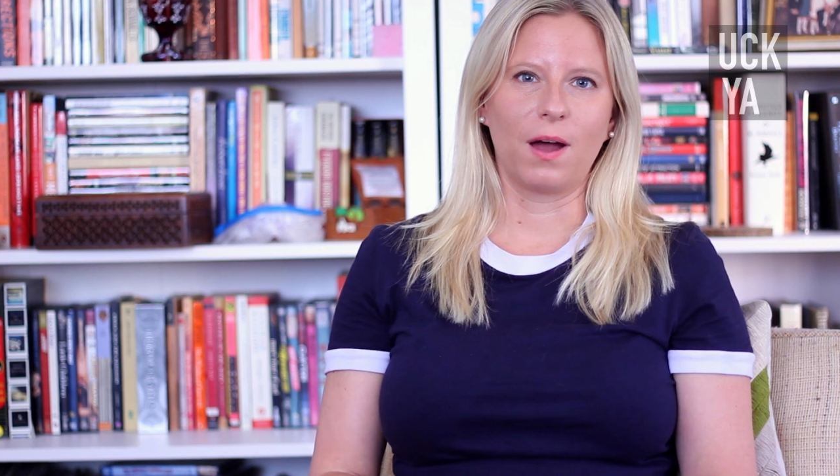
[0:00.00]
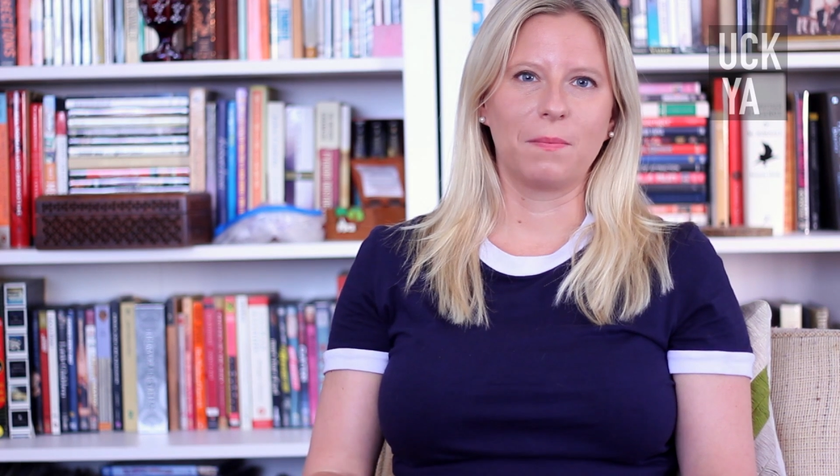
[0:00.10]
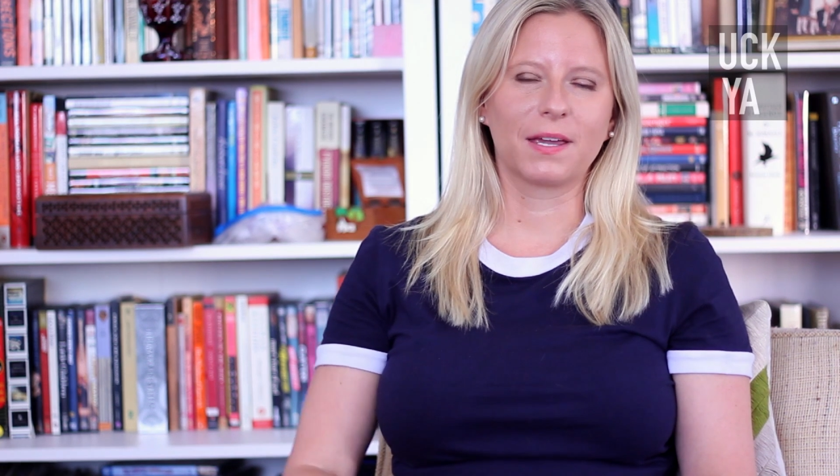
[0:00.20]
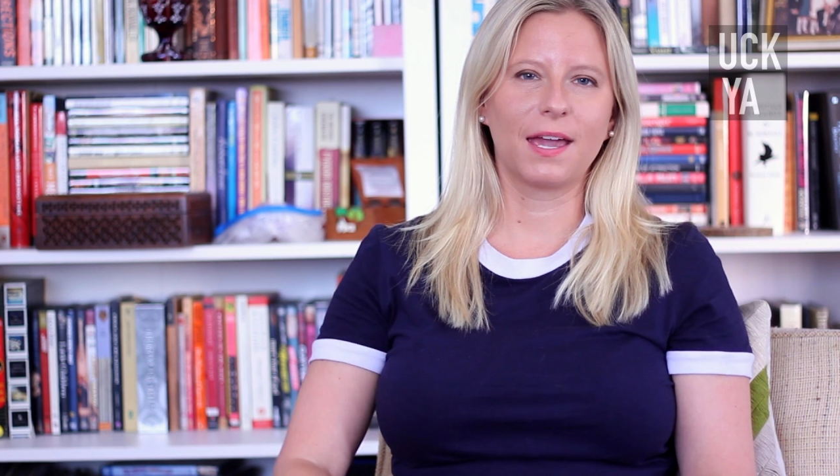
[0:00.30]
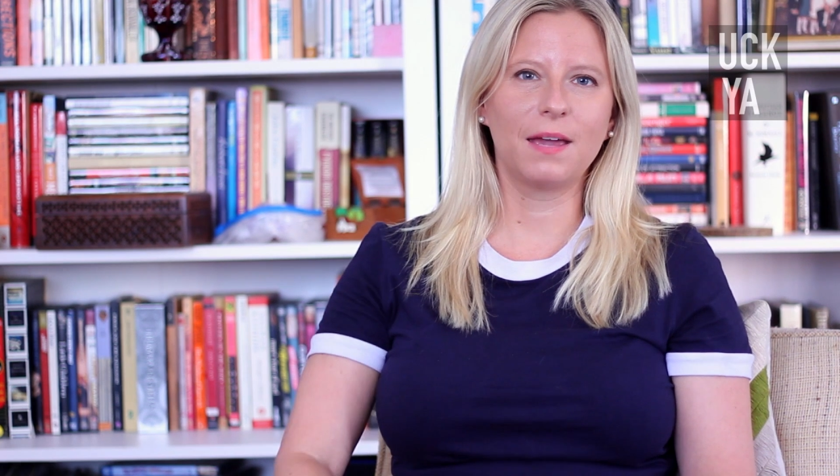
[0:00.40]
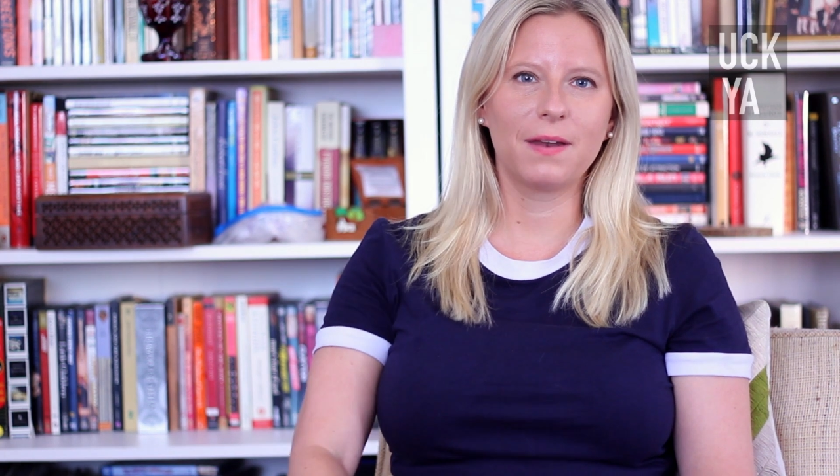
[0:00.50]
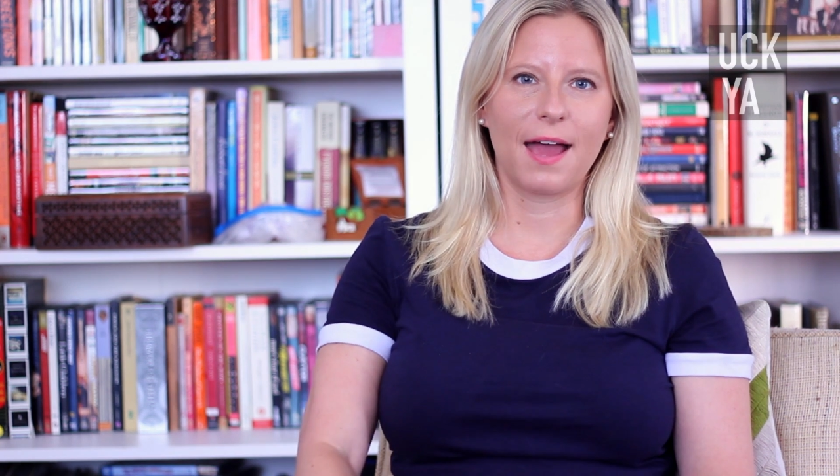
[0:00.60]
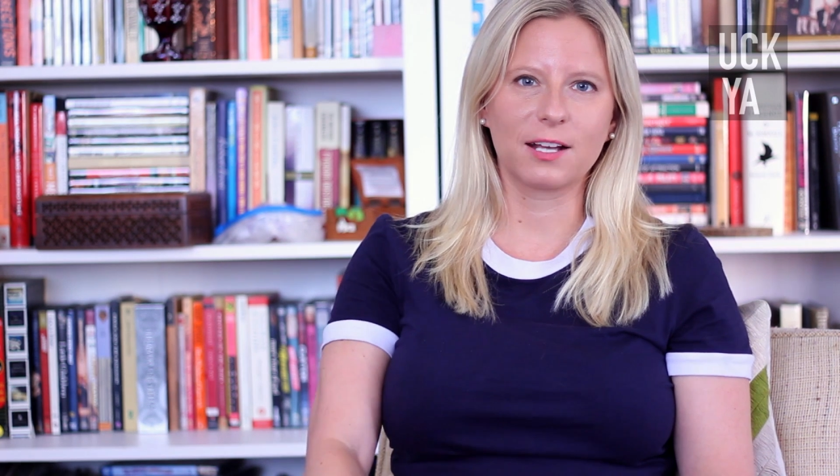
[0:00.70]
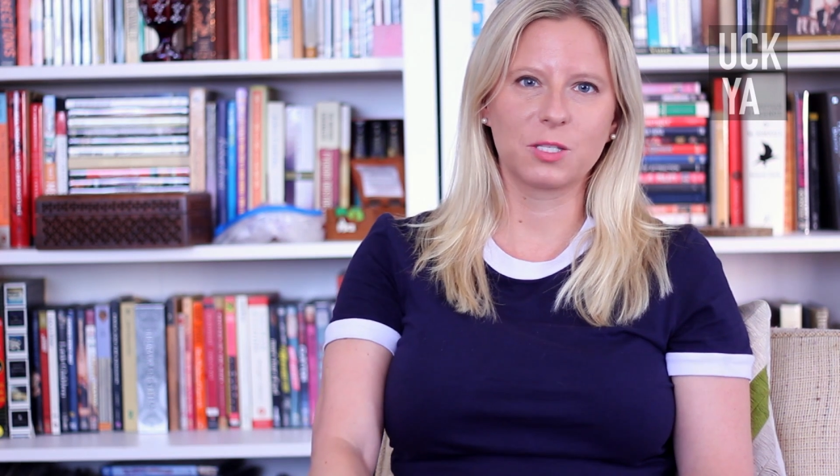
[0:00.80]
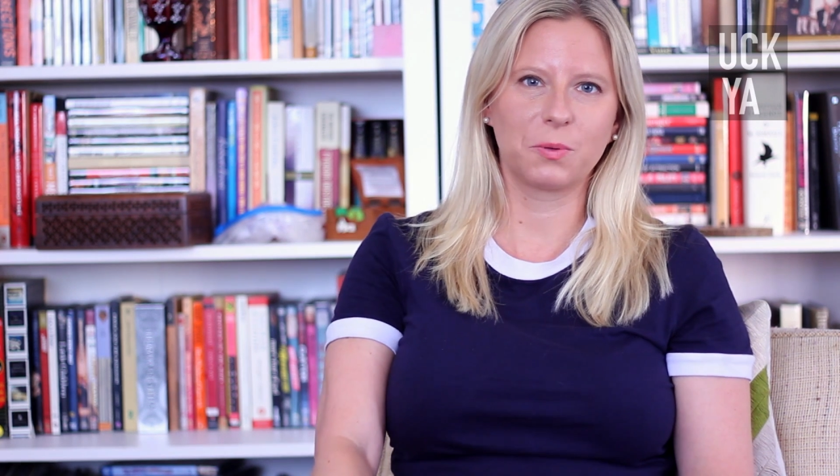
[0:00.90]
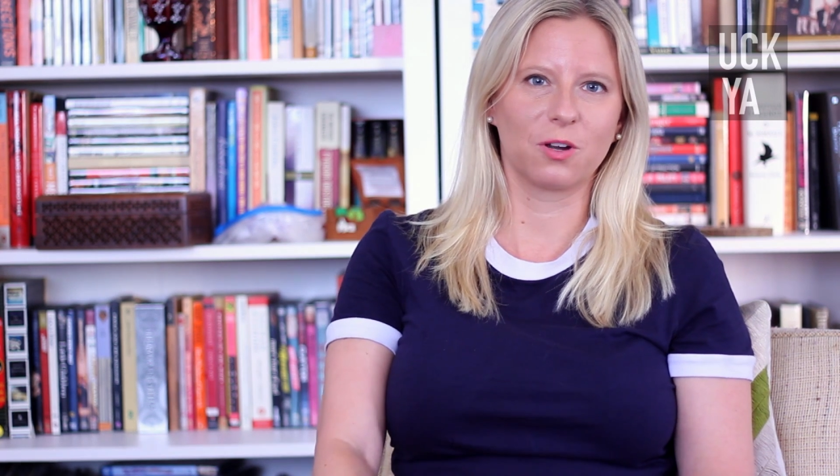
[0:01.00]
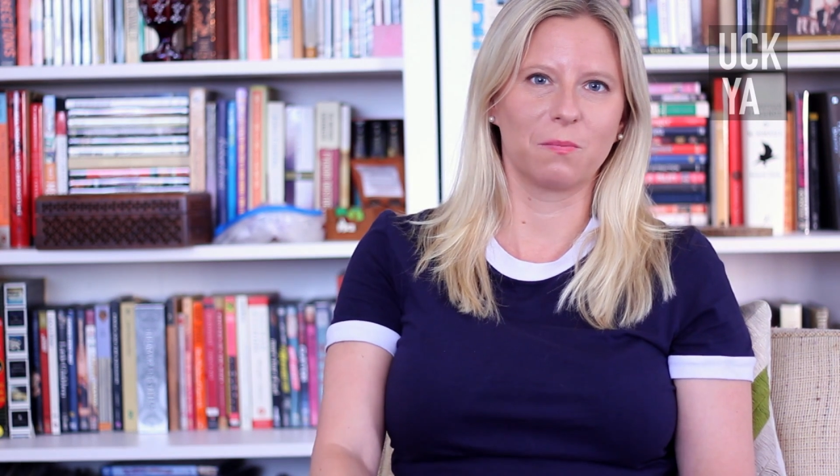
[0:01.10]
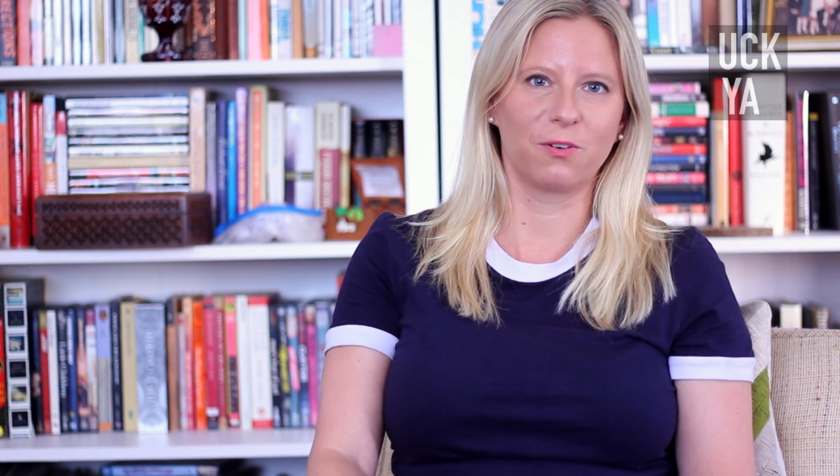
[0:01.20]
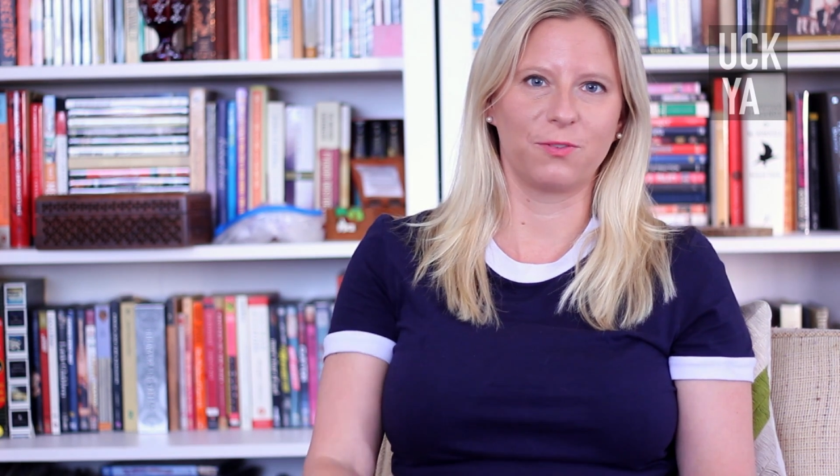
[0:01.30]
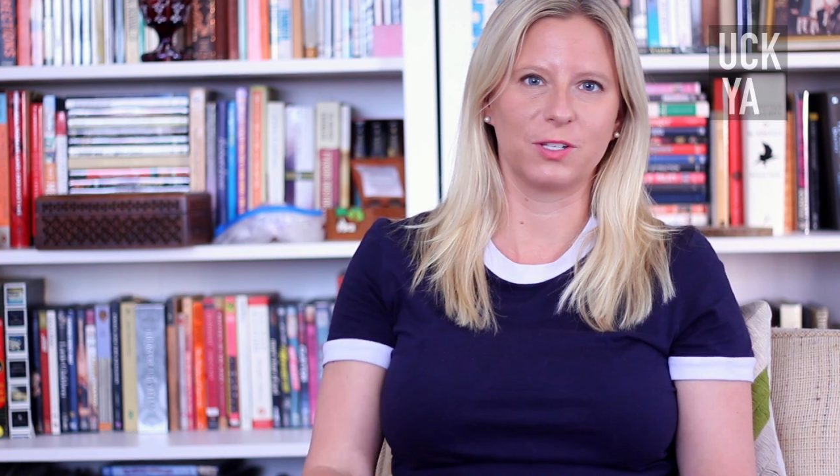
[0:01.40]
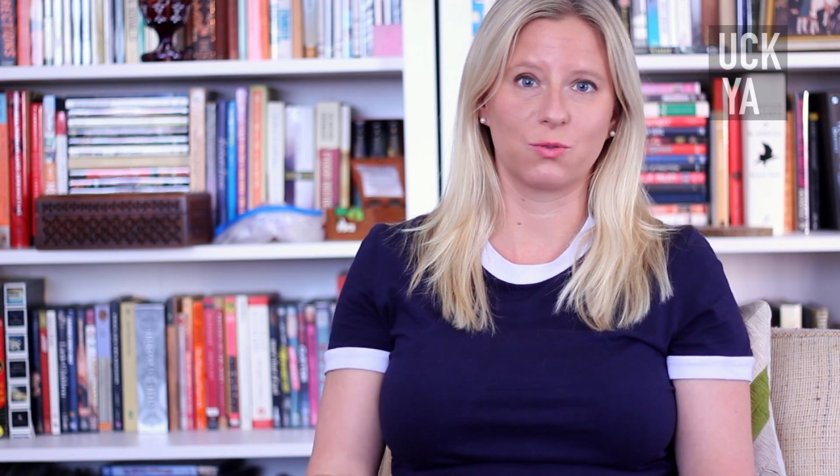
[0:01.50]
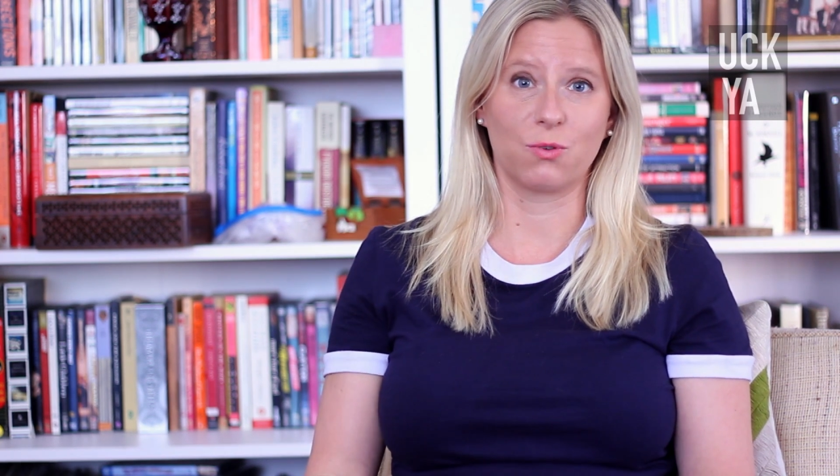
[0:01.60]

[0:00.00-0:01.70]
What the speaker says: I became an expert on Murphy's